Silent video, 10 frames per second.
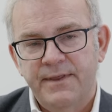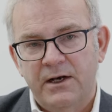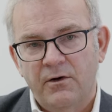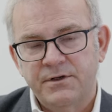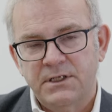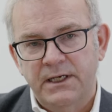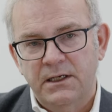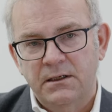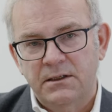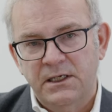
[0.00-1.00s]
then
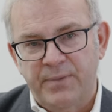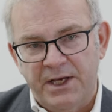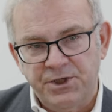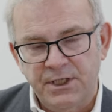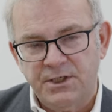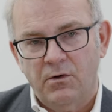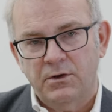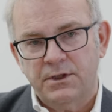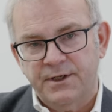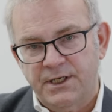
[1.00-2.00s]
obviously the patient is
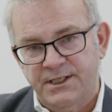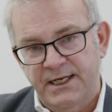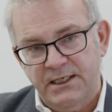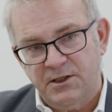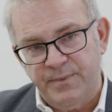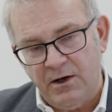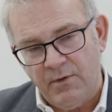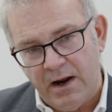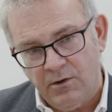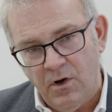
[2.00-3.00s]
older, the disease has been
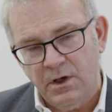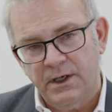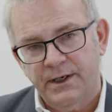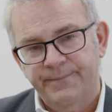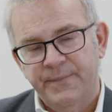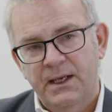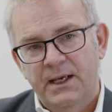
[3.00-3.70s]
around longer,